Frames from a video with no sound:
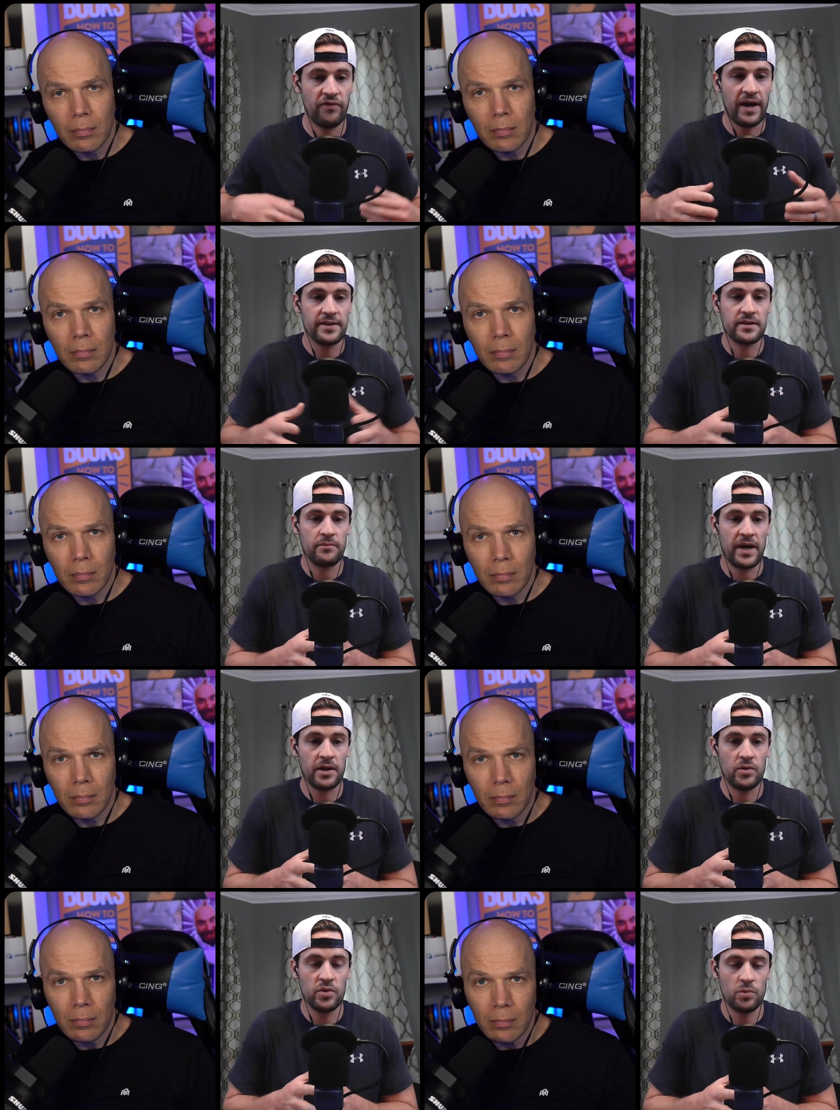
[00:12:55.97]
Speaker 1: you find
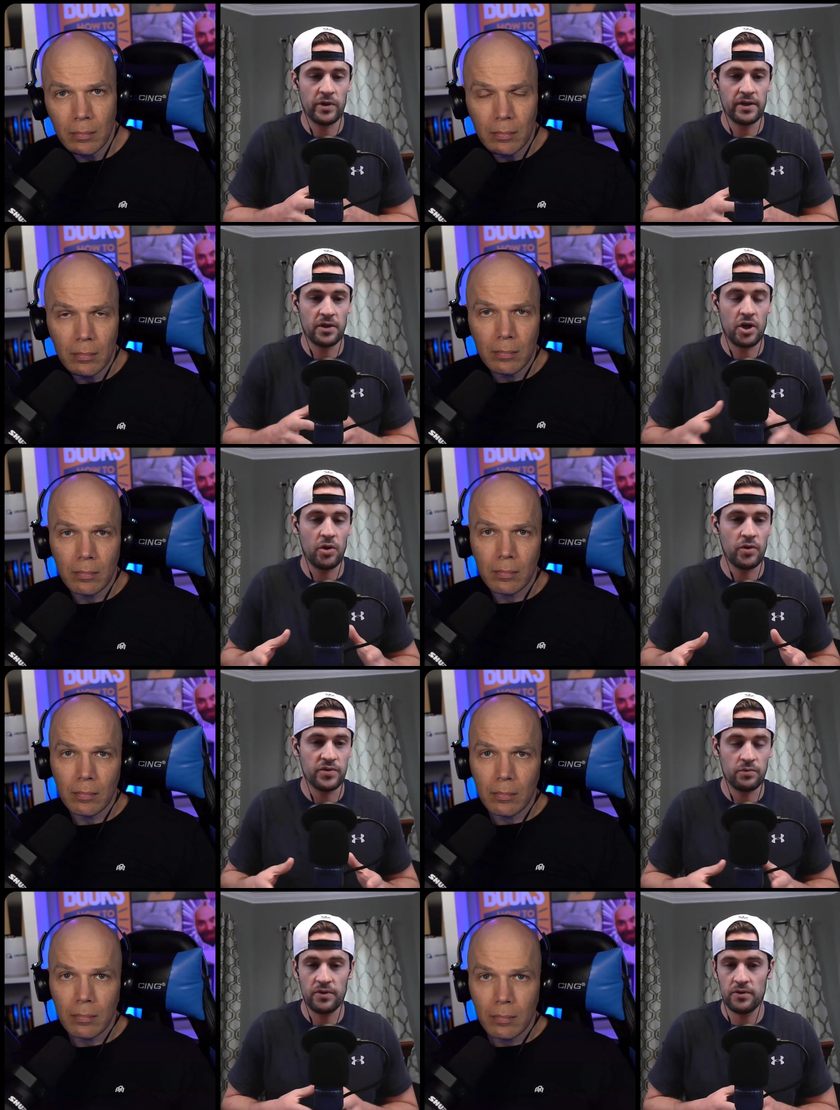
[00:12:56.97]
somebody who's willing to
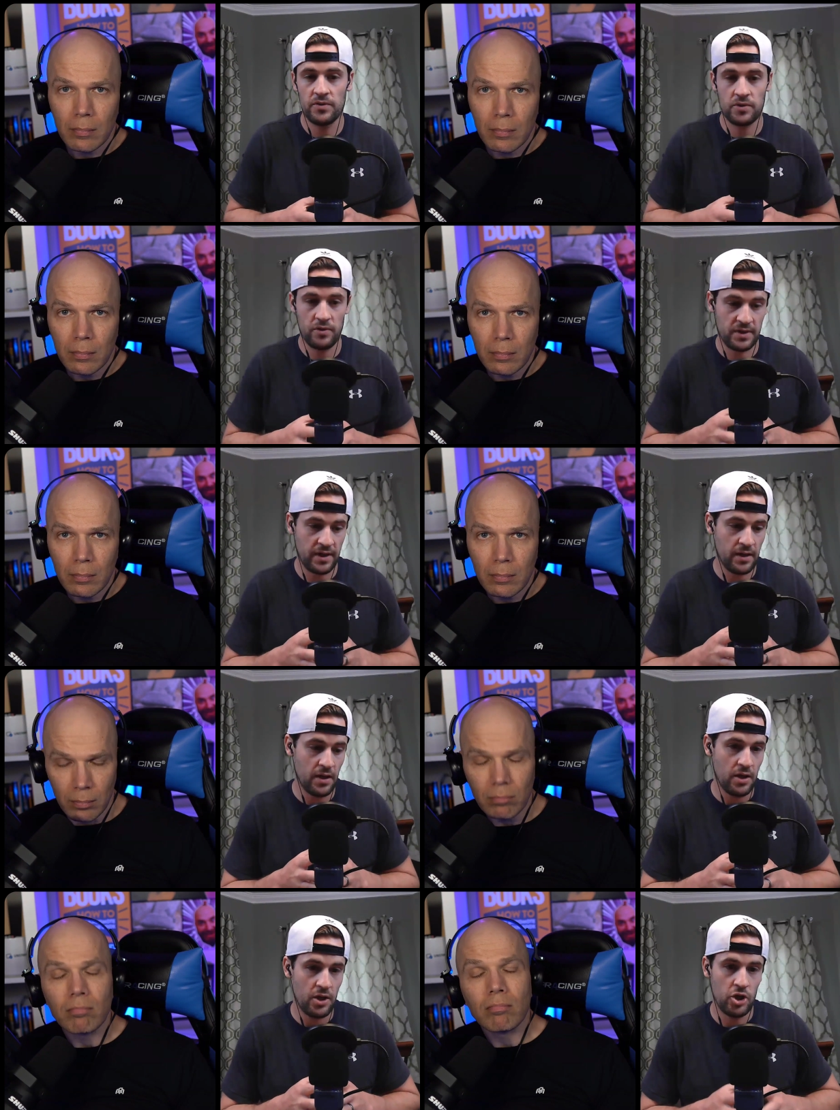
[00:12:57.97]
co-host with you. So it's
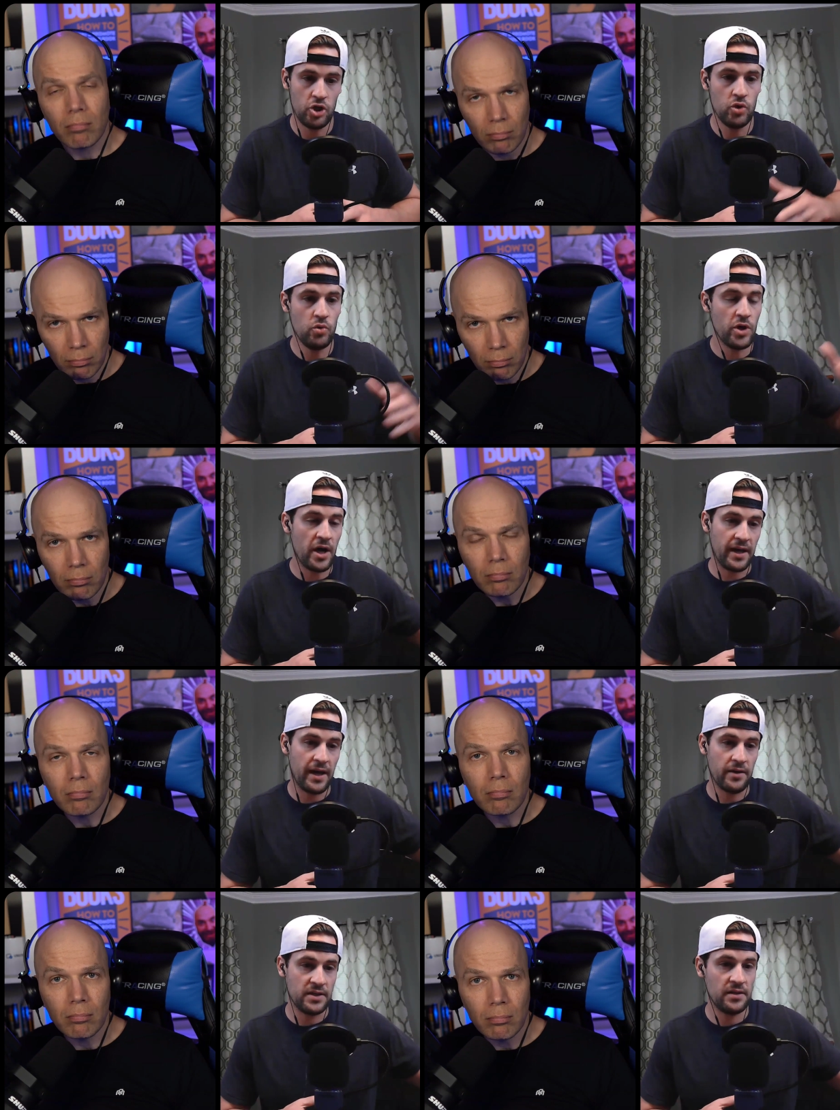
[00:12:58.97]
like you
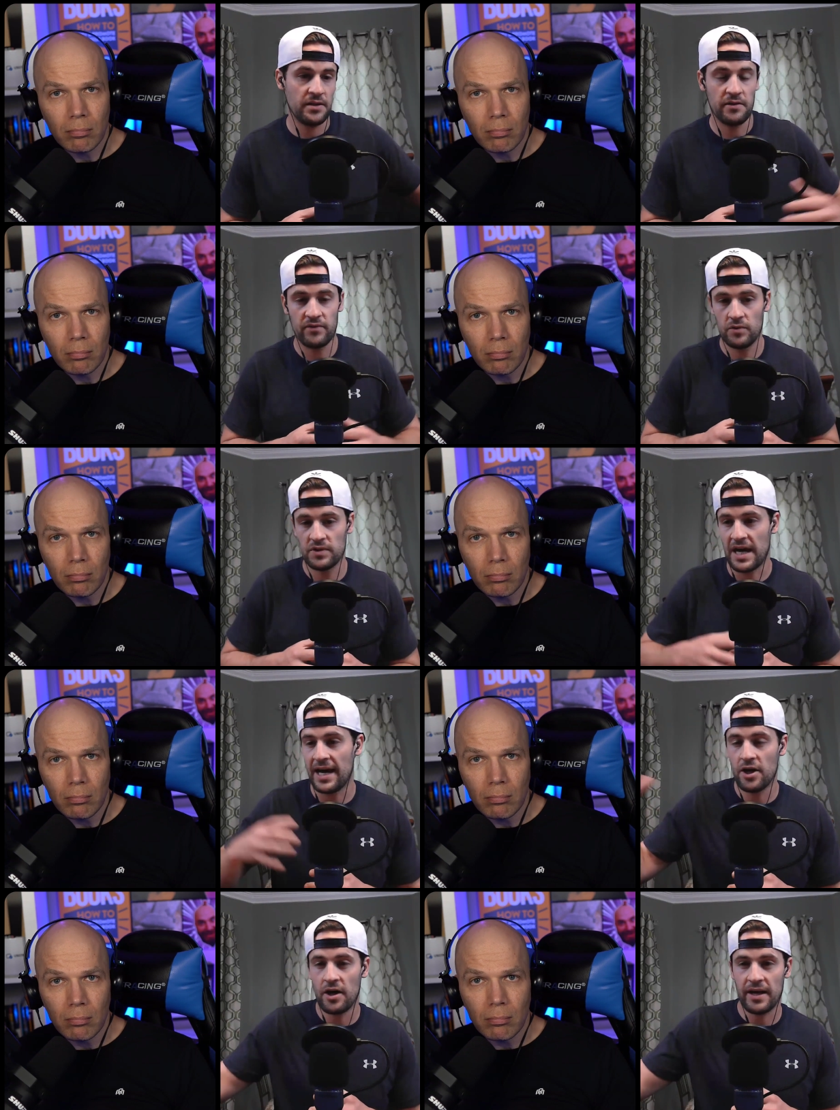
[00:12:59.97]
knock out 10 interviews,
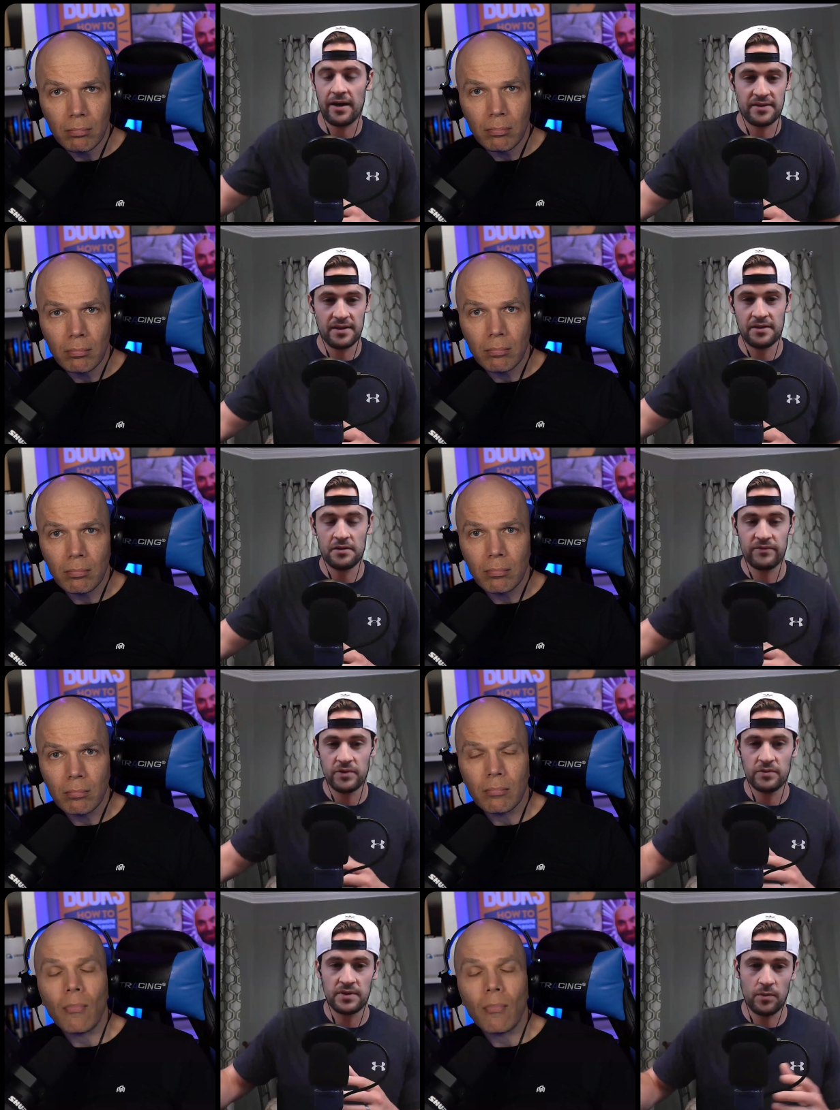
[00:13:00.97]
I knock out 10
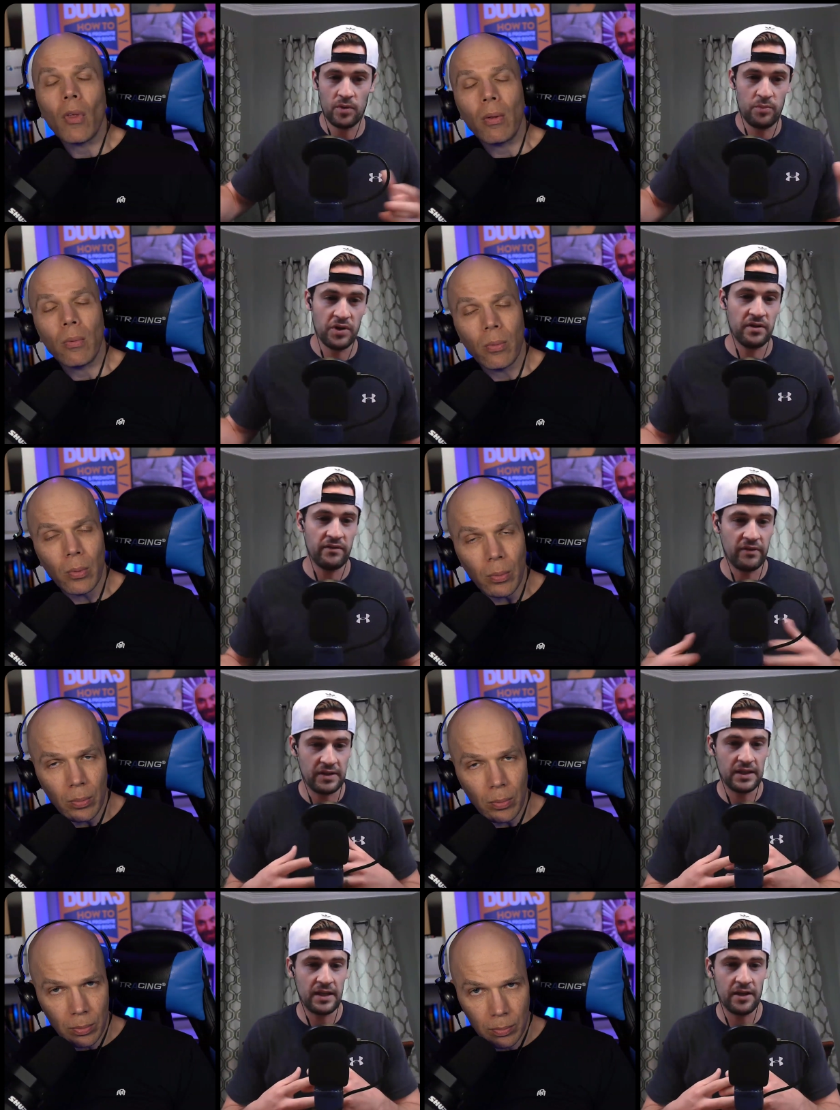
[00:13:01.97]
interviews, and we put the
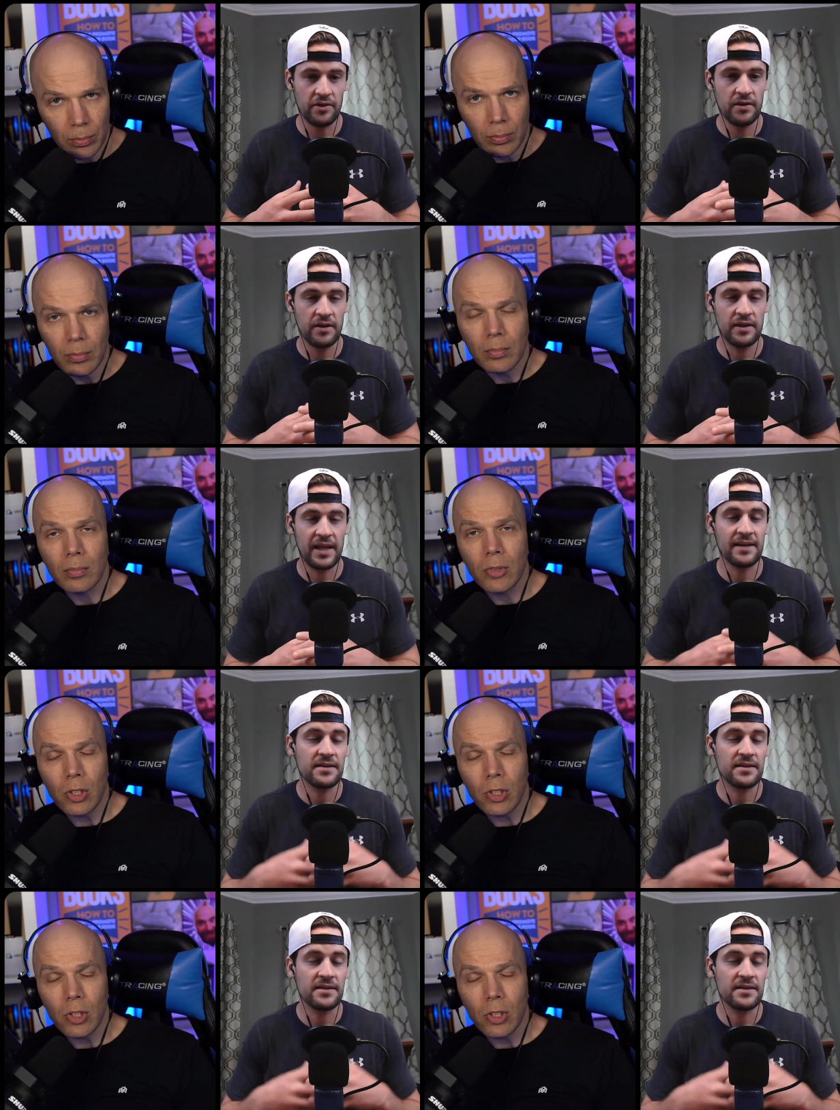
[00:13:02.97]
event together.